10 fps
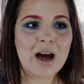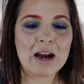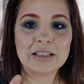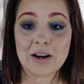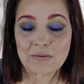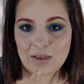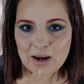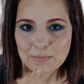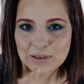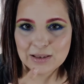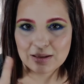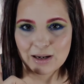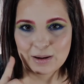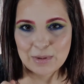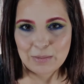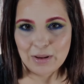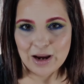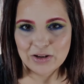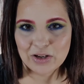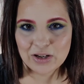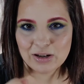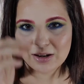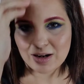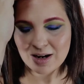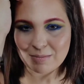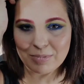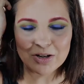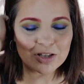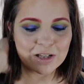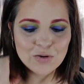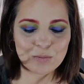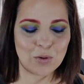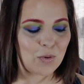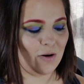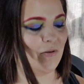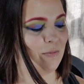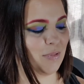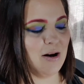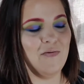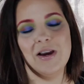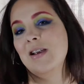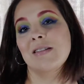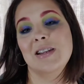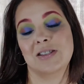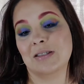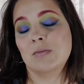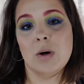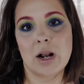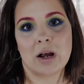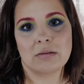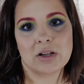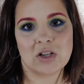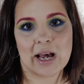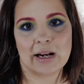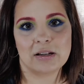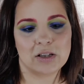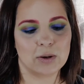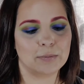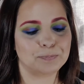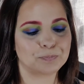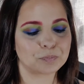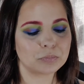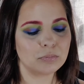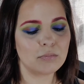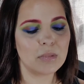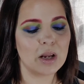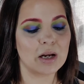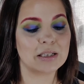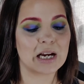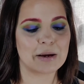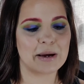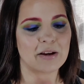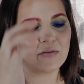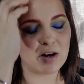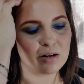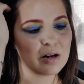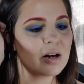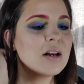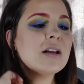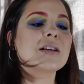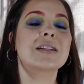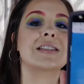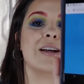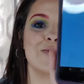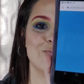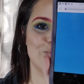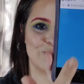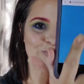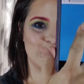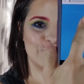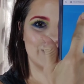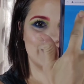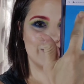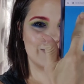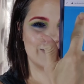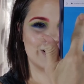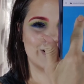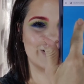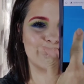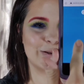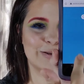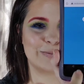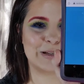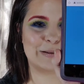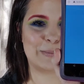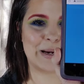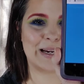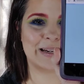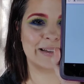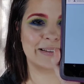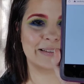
I still have lips and my blush. Blush isn't normally one of them, but I figured why not? Let's add it to it because that can make it fun. So. Oh, please be pink.